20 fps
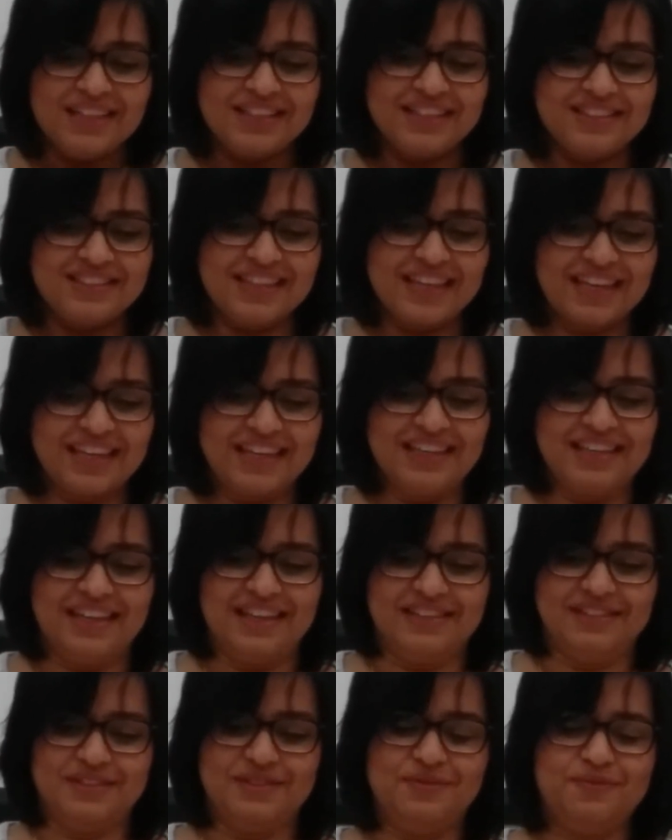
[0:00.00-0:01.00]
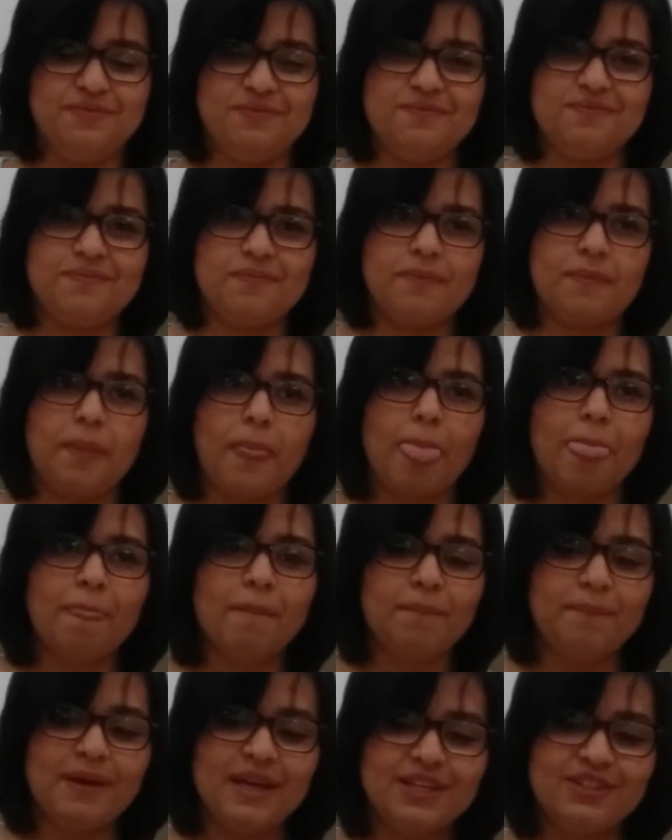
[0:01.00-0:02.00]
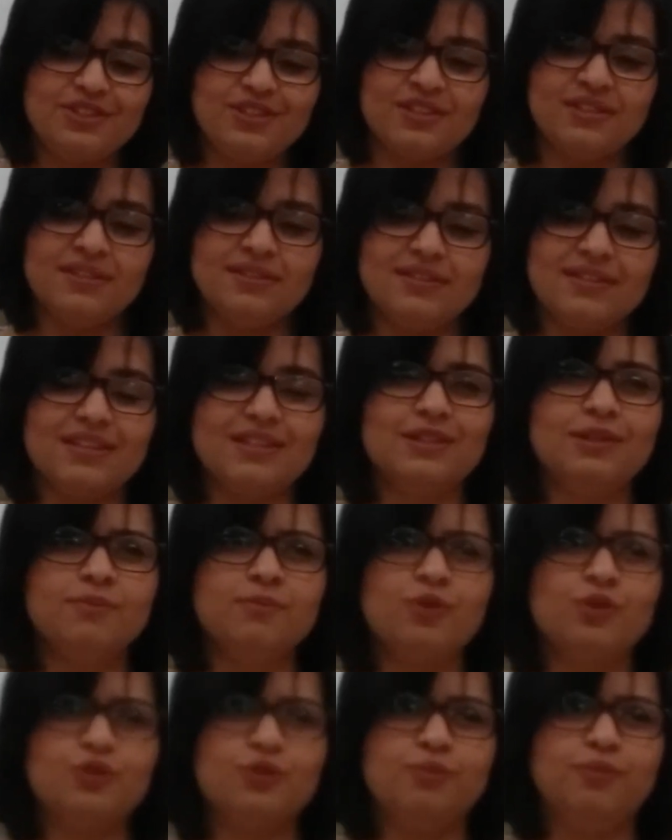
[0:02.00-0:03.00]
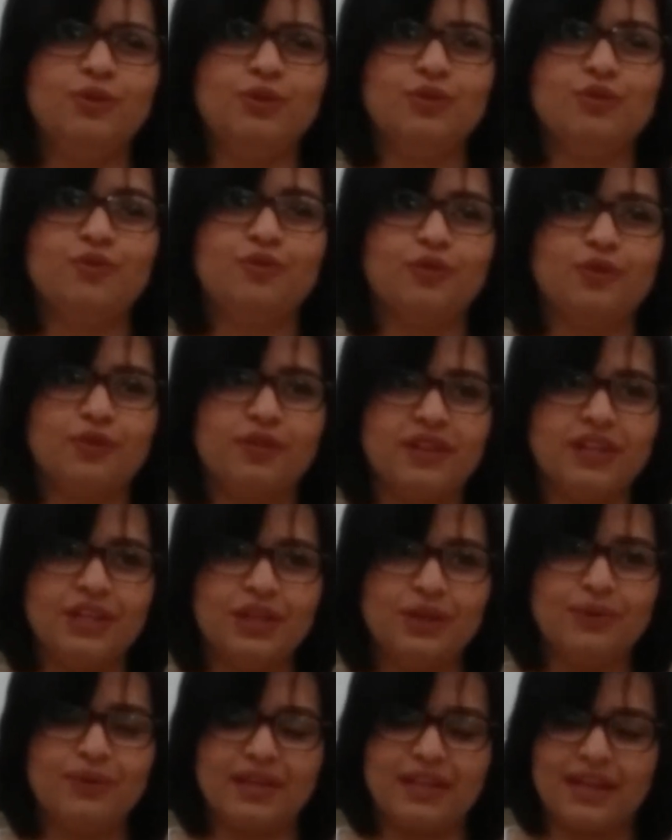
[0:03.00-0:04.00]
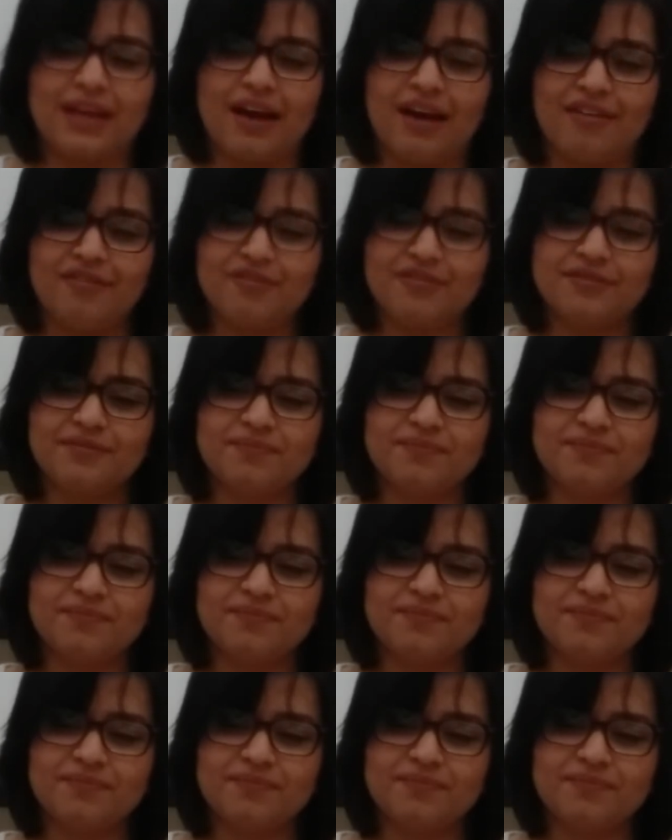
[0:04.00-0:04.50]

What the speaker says: The second lesson, patience is the most beautiful thing you can have.